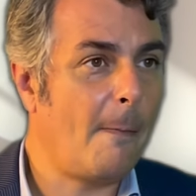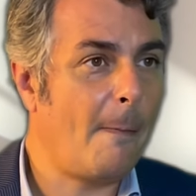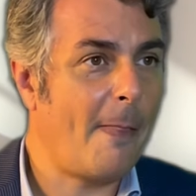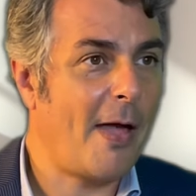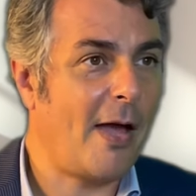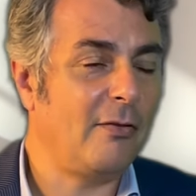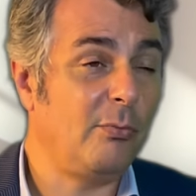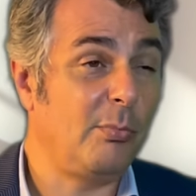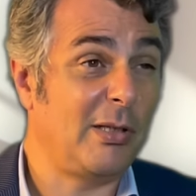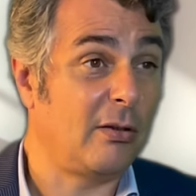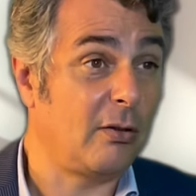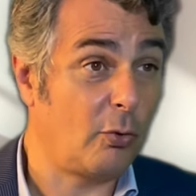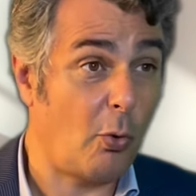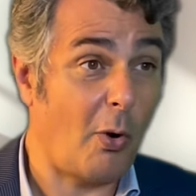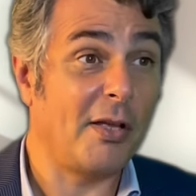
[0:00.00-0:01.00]
have
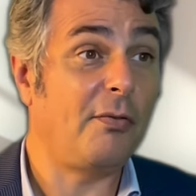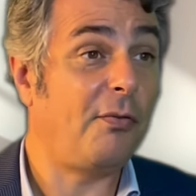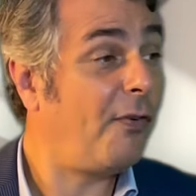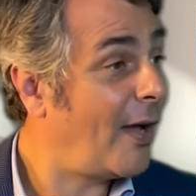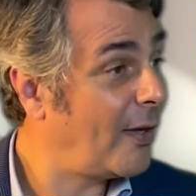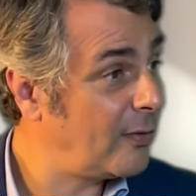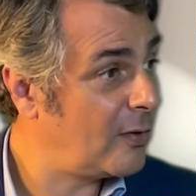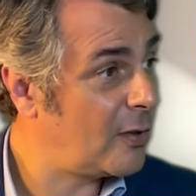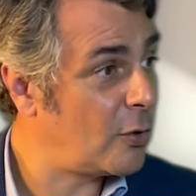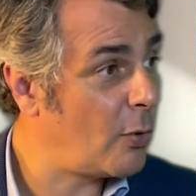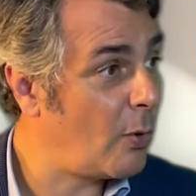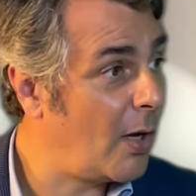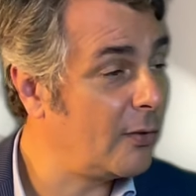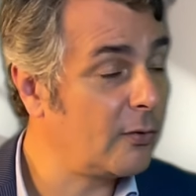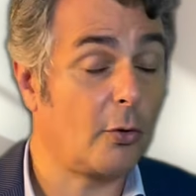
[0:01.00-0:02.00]
been quite fast in
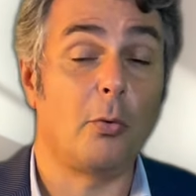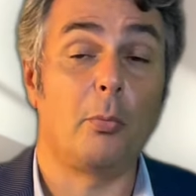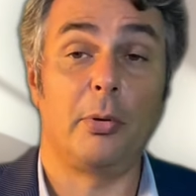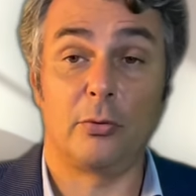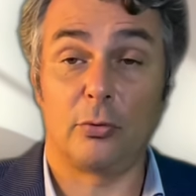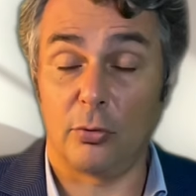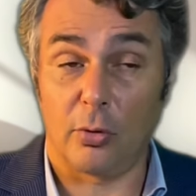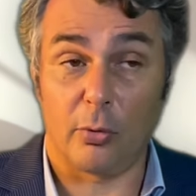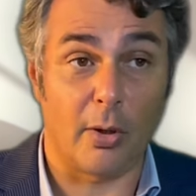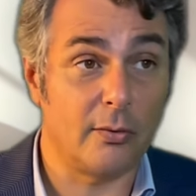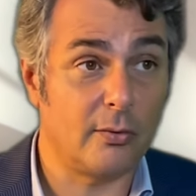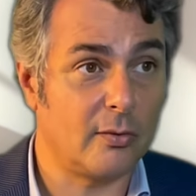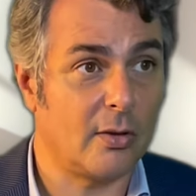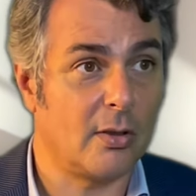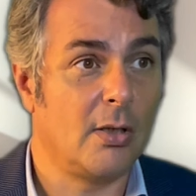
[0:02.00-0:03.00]
US compared to the
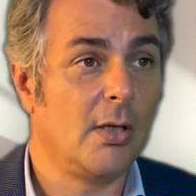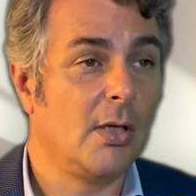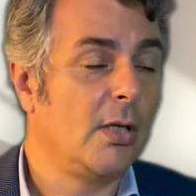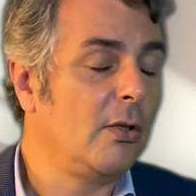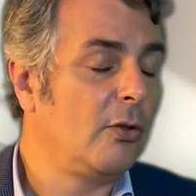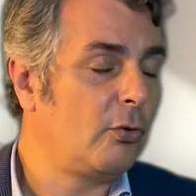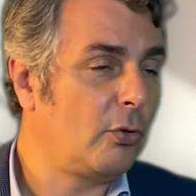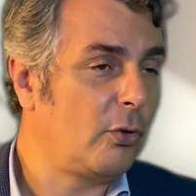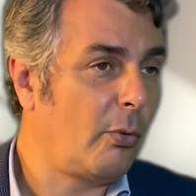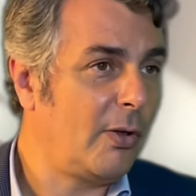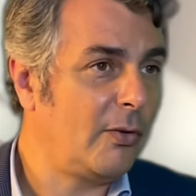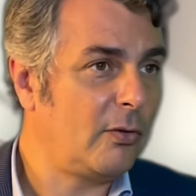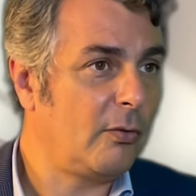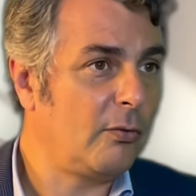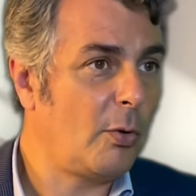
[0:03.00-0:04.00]

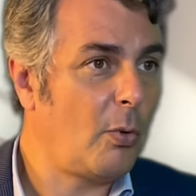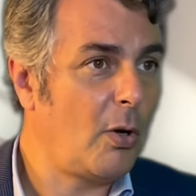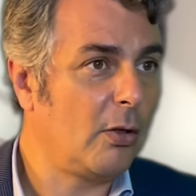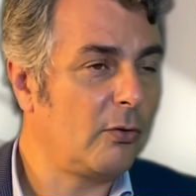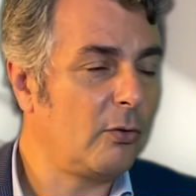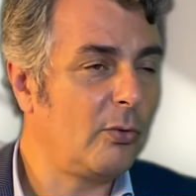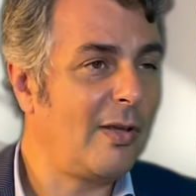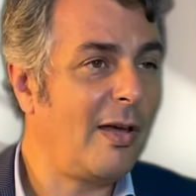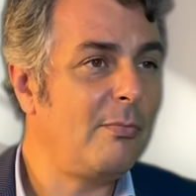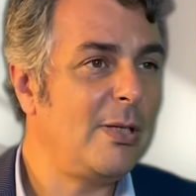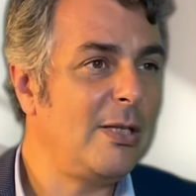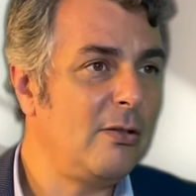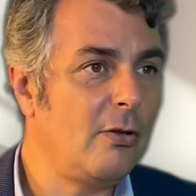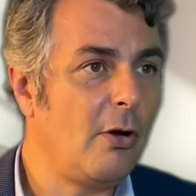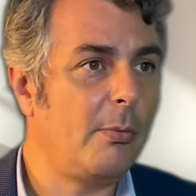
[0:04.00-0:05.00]
rest of the world. So they've
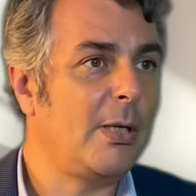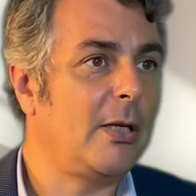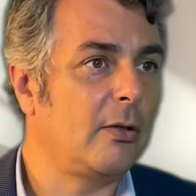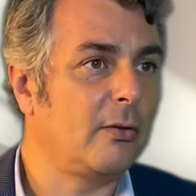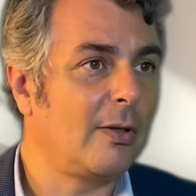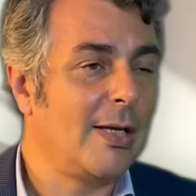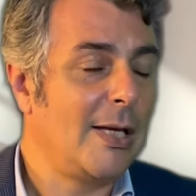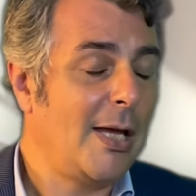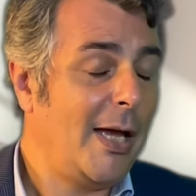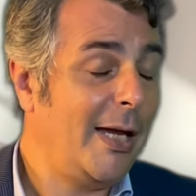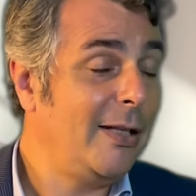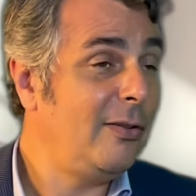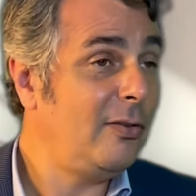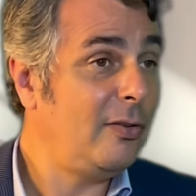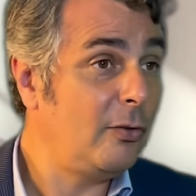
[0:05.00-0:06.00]
been dominant,
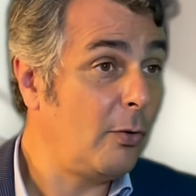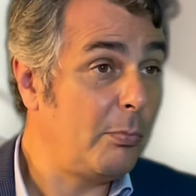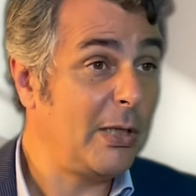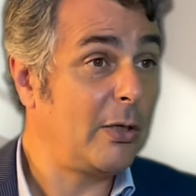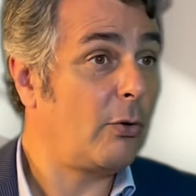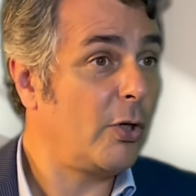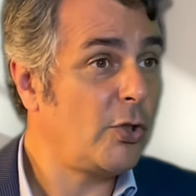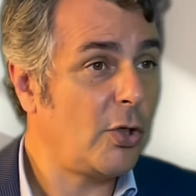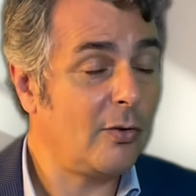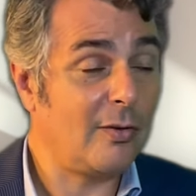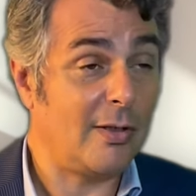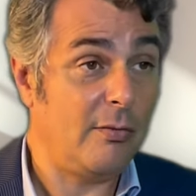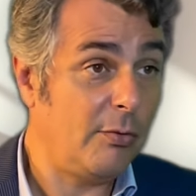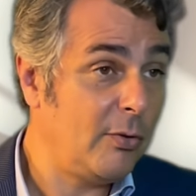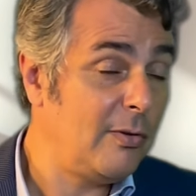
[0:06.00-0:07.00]
and this is a big question.
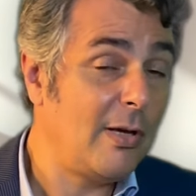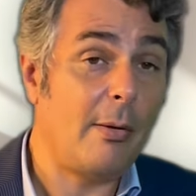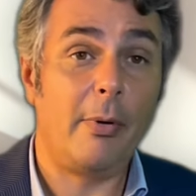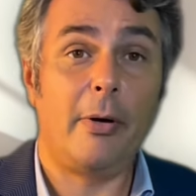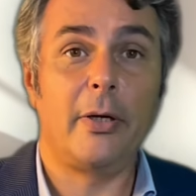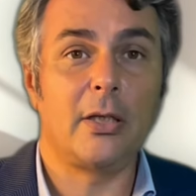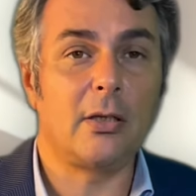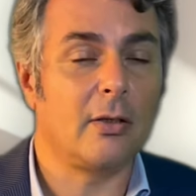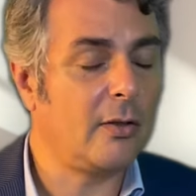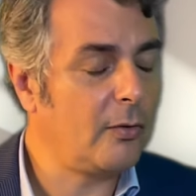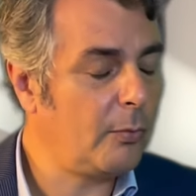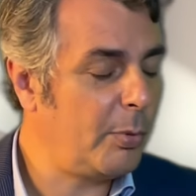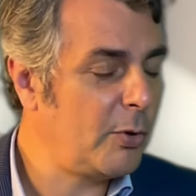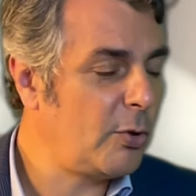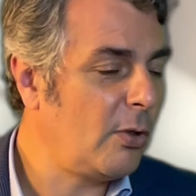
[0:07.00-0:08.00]
Even the American,
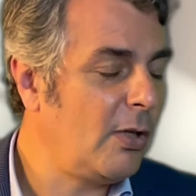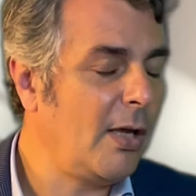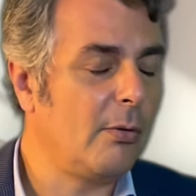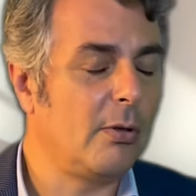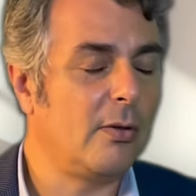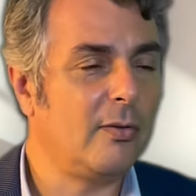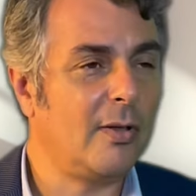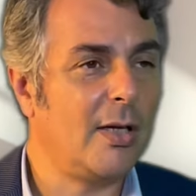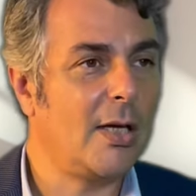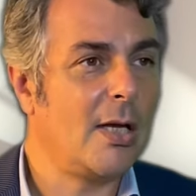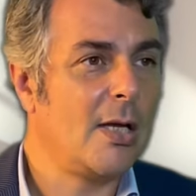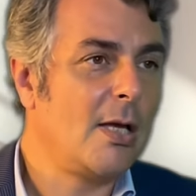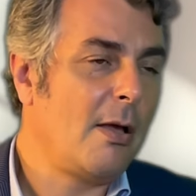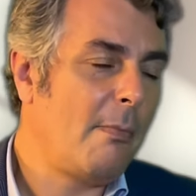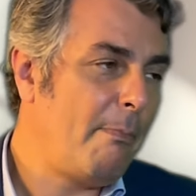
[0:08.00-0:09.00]
especially I will say,
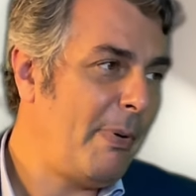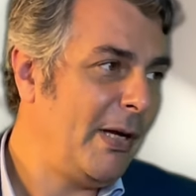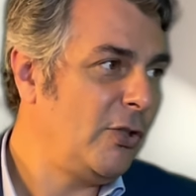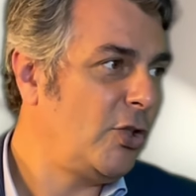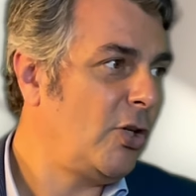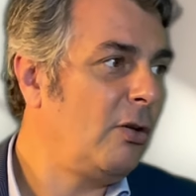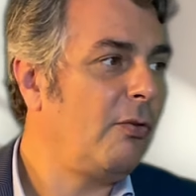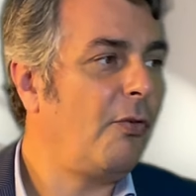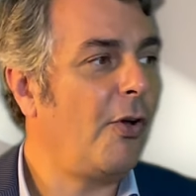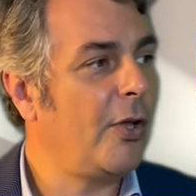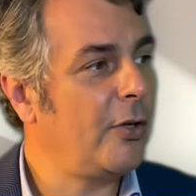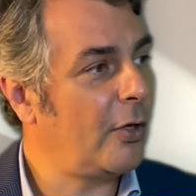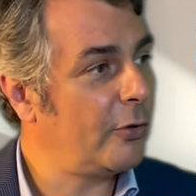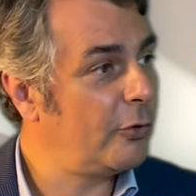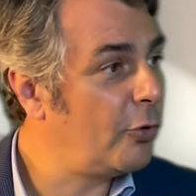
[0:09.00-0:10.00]
pension
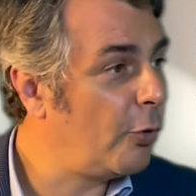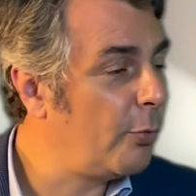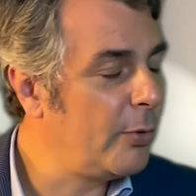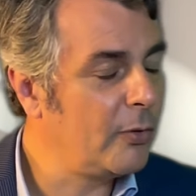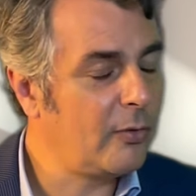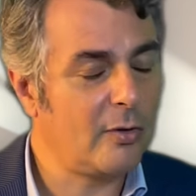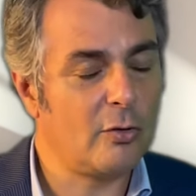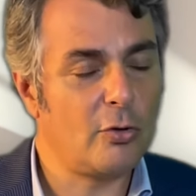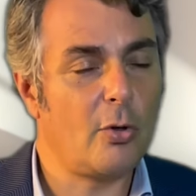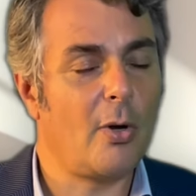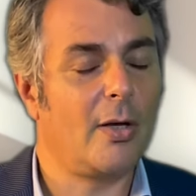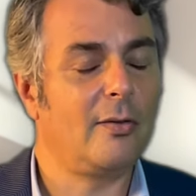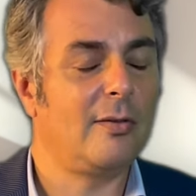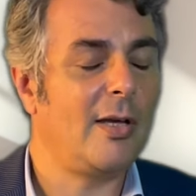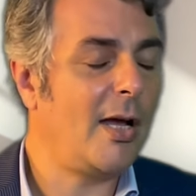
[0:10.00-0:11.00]
fund endowments in
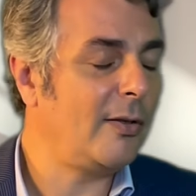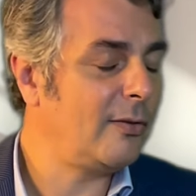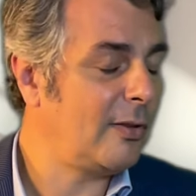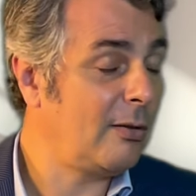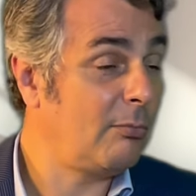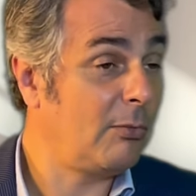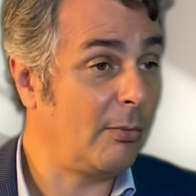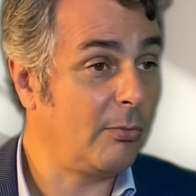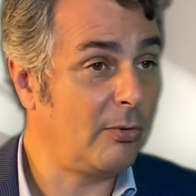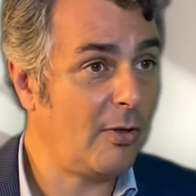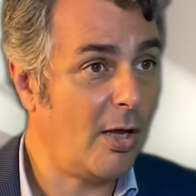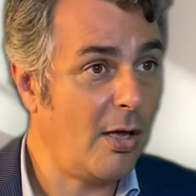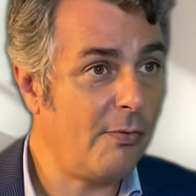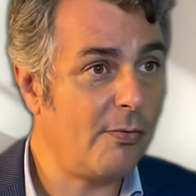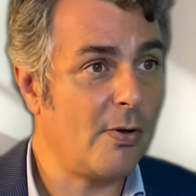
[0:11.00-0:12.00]
US, they're asking
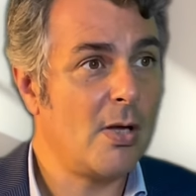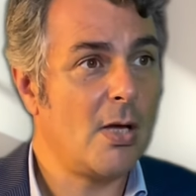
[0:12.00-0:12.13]
themselves